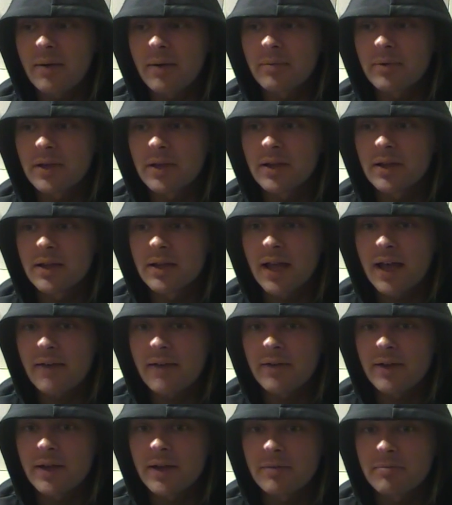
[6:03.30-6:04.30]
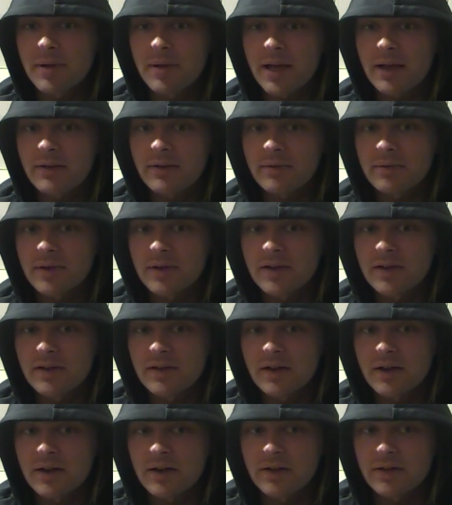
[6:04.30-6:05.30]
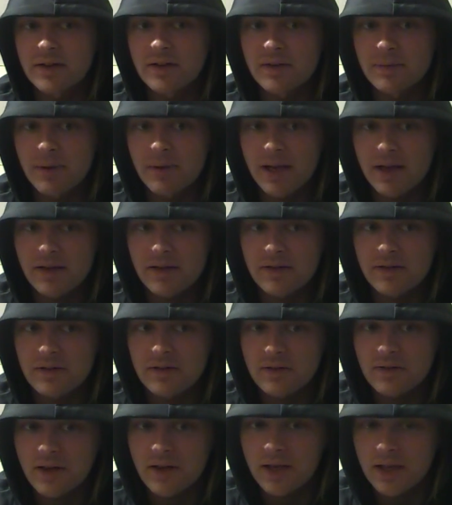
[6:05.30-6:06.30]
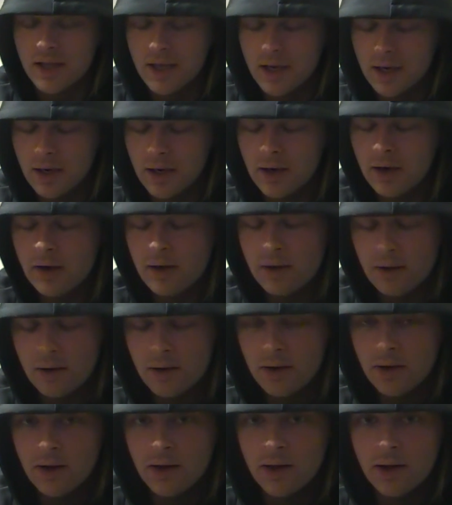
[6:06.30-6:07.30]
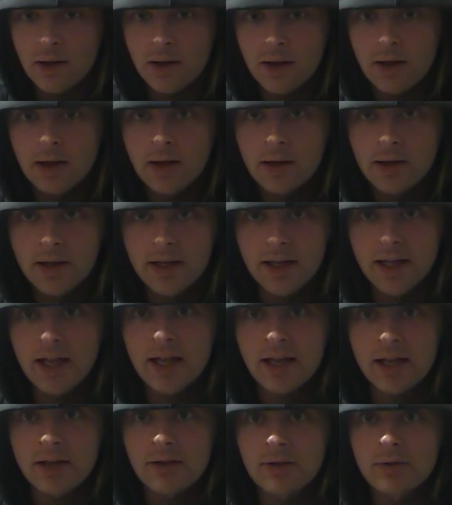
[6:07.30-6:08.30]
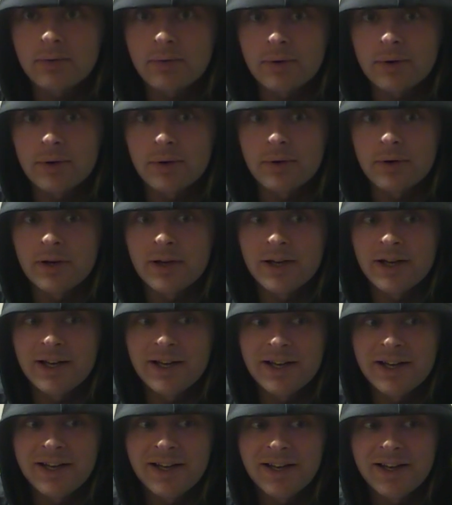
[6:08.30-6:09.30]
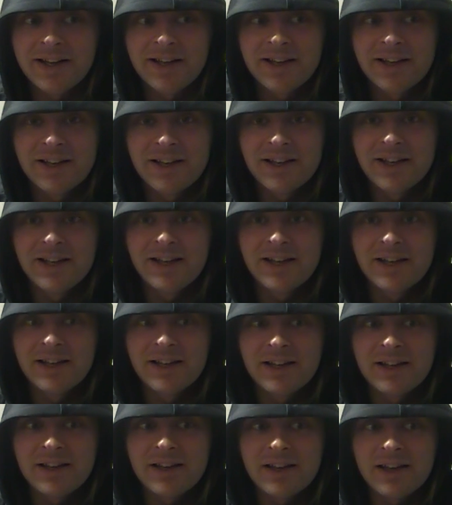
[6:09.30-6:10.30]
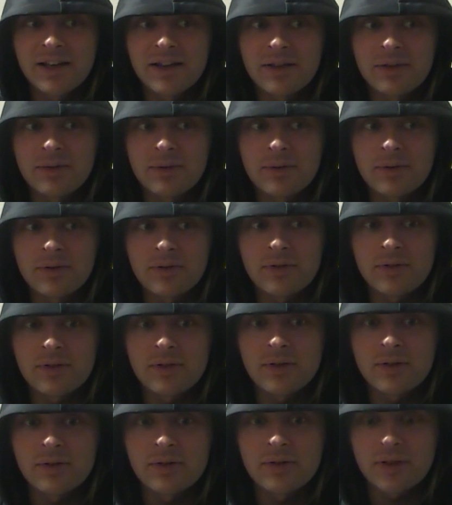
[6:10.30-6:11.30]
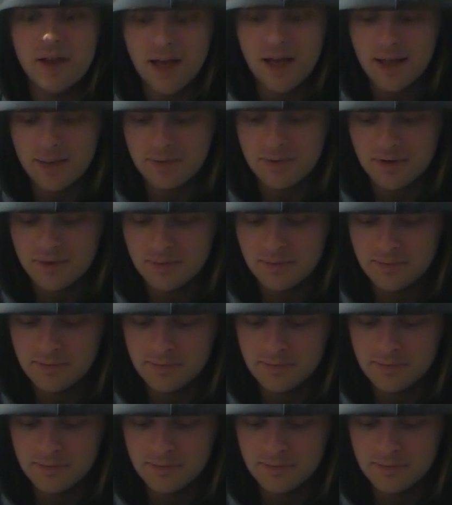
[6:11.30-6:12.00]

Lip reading: I'm having impacts from these songs and these bands. It's just like, yo, they get you through. They get you through those times.